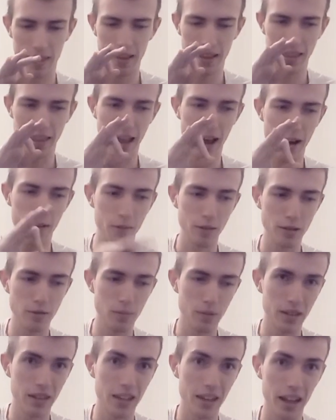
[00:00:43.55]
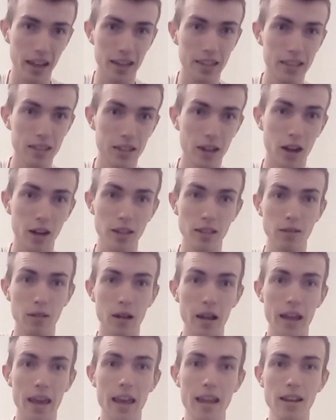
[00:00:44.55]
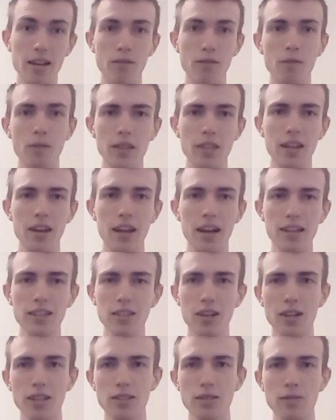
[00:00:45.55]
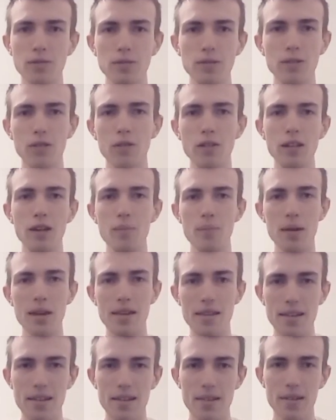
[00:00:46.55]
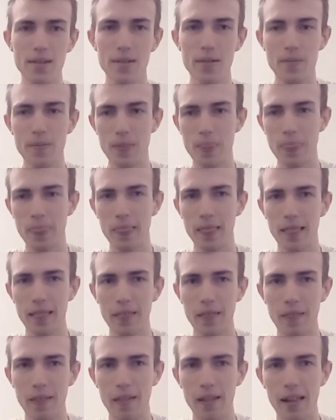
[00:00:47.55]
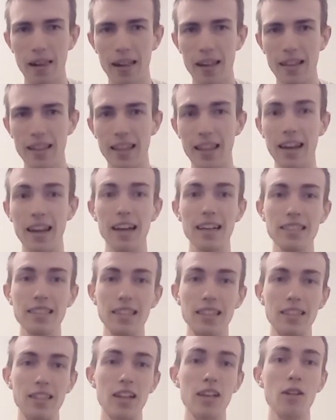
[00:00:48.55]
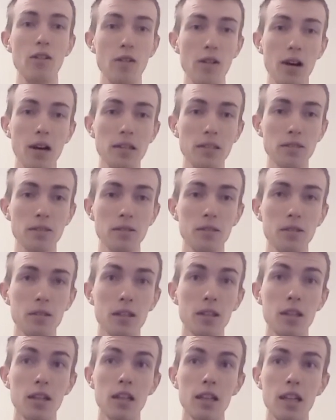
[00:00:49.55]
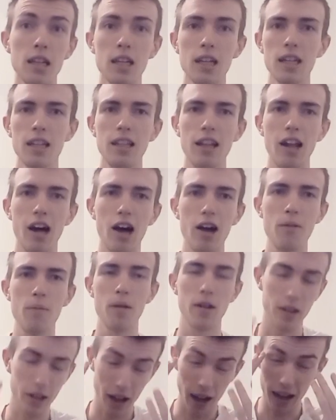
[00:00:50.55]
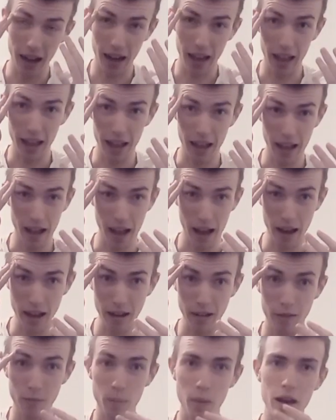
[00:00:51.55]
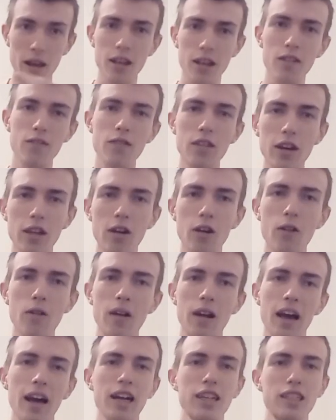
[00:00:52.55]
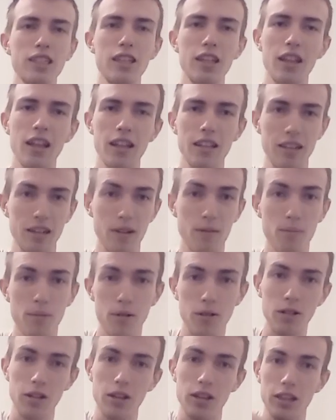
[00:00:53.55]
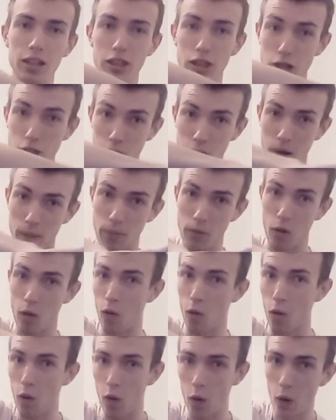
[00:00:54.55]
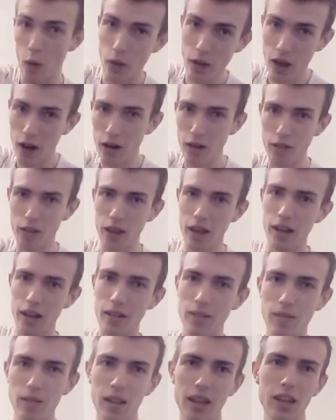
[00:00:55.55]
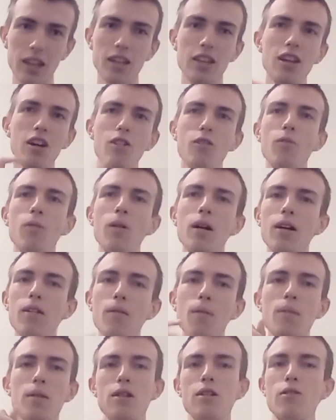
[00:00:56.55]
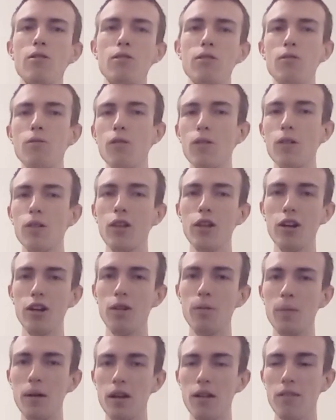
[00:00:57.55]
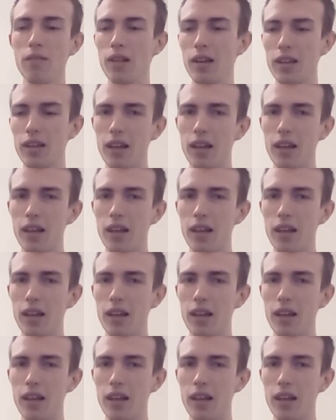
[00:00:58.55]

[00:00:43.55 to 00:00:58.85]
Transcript: that was what the next console, a hint of what the next console was going to be? The next Nintendo console. Now, I made a video and I actually had to completely scrap the whole entire thing and, like, you know what? Let me go do a little bit of, like,